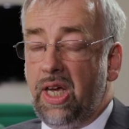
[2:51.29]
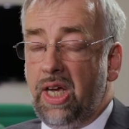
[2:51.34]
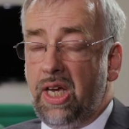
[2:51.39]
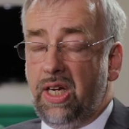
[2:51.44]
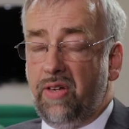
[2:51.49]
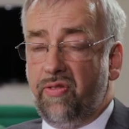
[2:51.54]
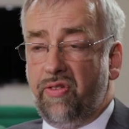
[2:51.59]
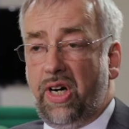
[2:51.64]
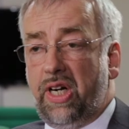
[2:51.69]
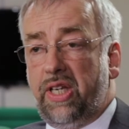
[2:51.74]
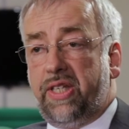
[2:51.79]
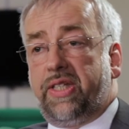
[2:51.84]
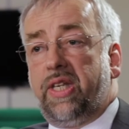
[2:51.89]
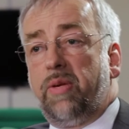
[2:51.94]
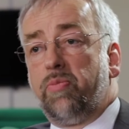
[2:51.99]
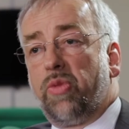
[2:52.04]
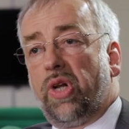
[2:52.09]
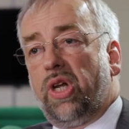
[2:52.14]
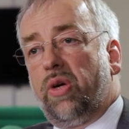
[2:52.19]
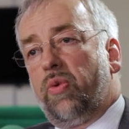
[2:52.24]
In a very
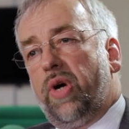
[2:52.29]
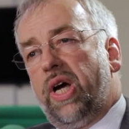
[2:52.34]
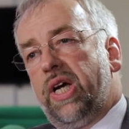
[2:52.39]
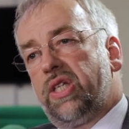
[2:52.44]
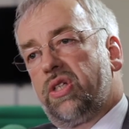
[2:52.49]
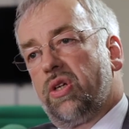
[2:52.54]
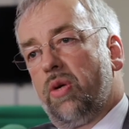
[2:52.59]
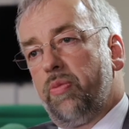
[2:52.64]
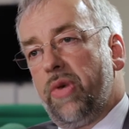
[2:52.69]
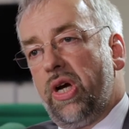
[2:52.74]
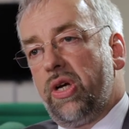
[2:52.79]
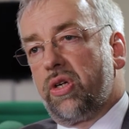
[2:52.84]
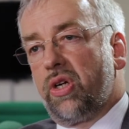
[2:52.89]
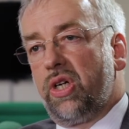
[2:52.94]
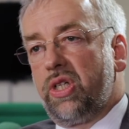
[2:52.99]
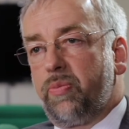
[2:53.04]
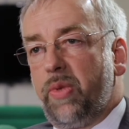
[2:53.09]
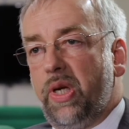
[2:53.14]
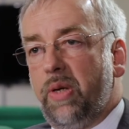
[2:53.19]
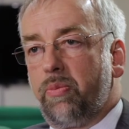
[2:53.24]
similar way to a
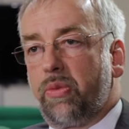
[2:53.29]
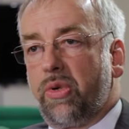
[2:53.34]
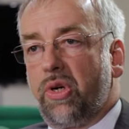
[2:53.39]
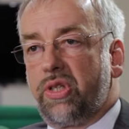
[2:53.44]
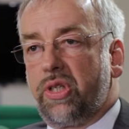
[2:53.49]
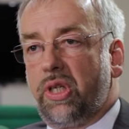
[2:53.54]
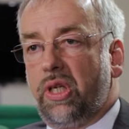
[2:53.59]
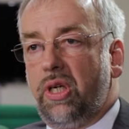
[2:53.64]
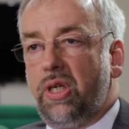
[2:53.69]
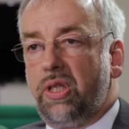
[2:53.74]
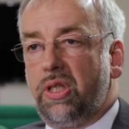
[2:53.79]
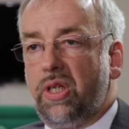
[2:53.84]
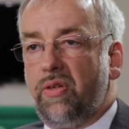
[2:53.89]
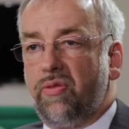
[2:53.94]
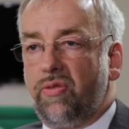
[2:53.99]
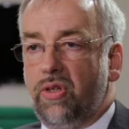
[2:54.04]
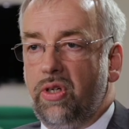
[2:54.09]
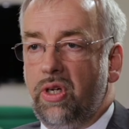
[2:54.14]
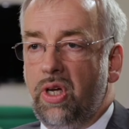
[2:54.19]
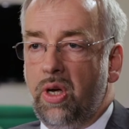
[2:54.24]
motorist being prosecuted
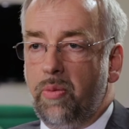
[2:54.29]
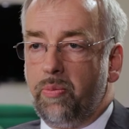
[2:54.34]
for